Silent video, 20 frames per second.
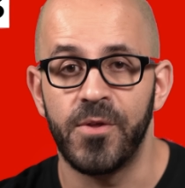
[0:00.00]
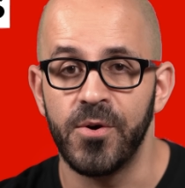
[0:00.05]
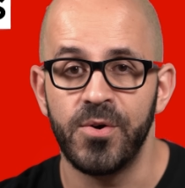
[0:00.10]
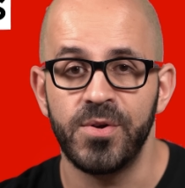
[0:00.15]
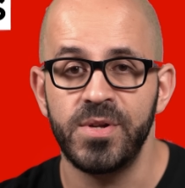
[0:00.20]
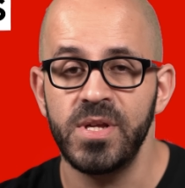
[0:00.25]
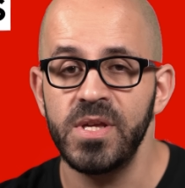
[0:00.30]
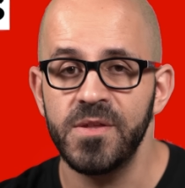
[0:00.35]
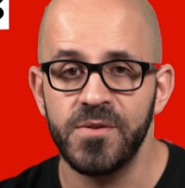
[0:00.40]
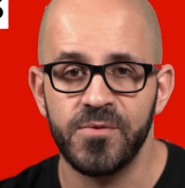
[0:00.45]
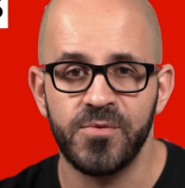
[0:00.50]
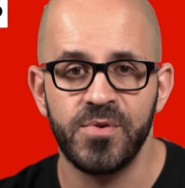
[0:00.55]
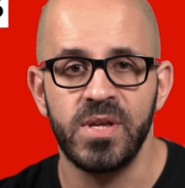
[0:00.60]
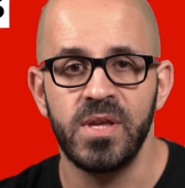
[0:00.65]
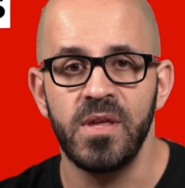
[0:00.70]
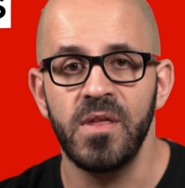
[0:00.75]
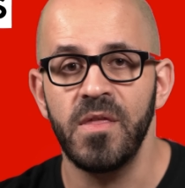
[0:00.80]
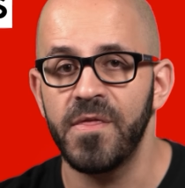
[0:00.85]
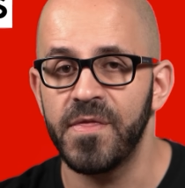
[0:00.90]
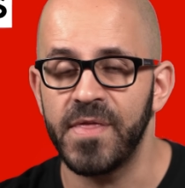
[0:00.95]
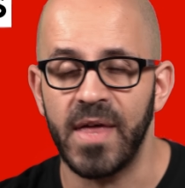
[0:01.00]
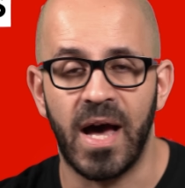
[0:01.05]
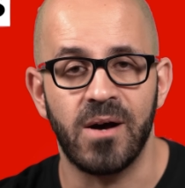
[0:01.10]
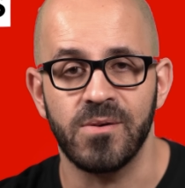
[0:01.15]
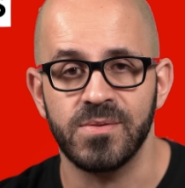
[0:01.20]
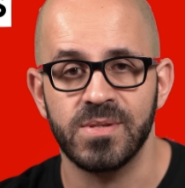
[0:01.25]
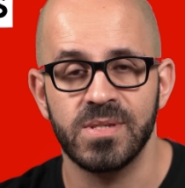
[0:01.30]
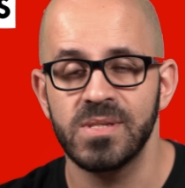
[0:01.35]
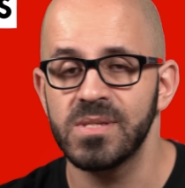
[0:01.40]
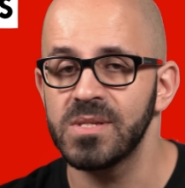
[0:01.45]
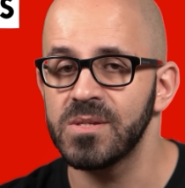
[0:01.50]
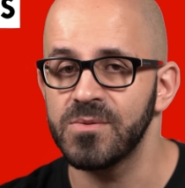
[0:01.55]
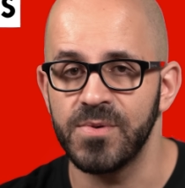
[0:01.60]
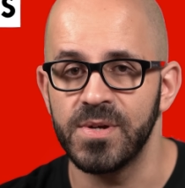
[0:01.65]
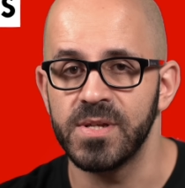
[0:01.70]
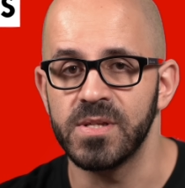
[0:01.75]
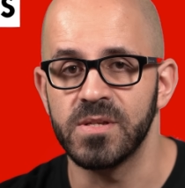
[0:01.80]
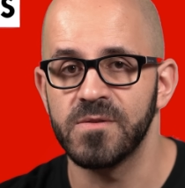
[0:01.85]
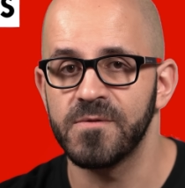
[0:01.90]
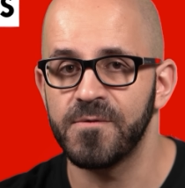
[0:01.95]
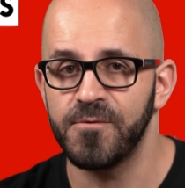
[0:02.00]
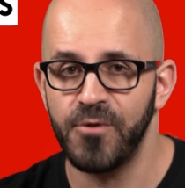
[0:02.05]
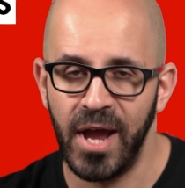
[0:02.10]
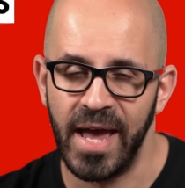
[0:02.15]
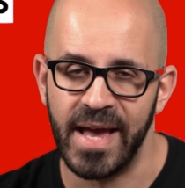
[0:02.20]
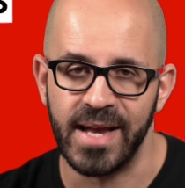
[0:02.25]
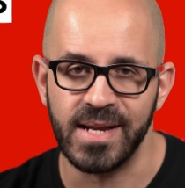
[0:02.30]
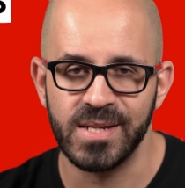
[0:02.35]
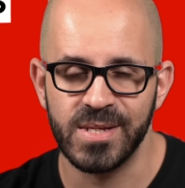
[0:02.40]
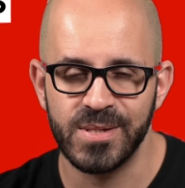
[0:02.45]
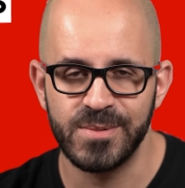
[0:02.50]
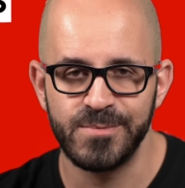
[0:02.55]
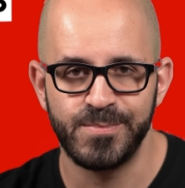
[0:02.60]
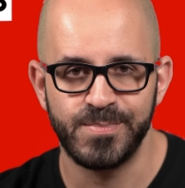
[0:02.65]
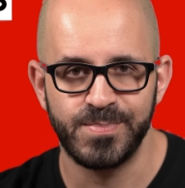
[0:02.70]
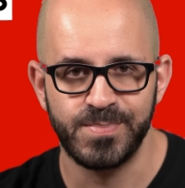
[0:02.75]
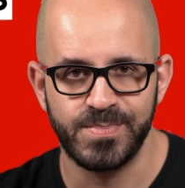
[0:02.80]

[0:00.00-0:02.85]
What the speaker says: 33,000 Swiss francs.